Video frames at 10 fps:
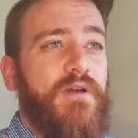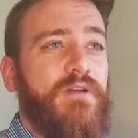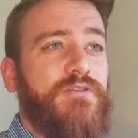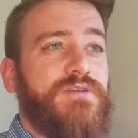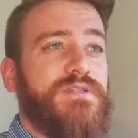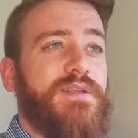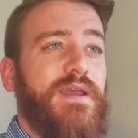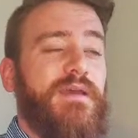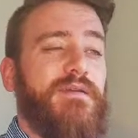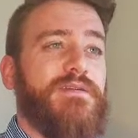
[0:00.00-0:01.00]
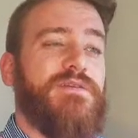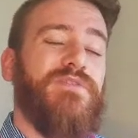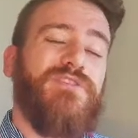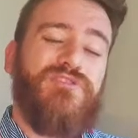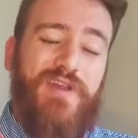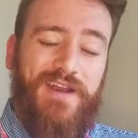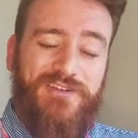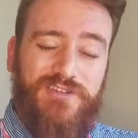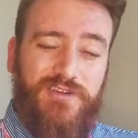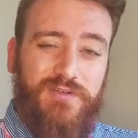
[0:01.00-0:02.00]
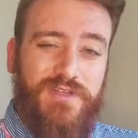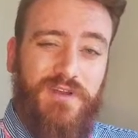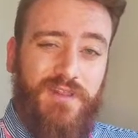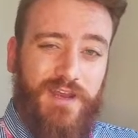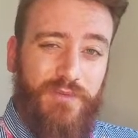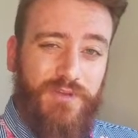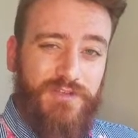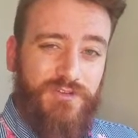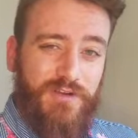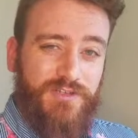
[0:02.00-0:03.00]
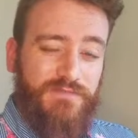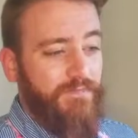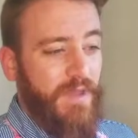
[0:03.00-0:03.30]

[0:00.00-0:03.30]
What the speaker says: understand some of the strategy that goes into lineup construction.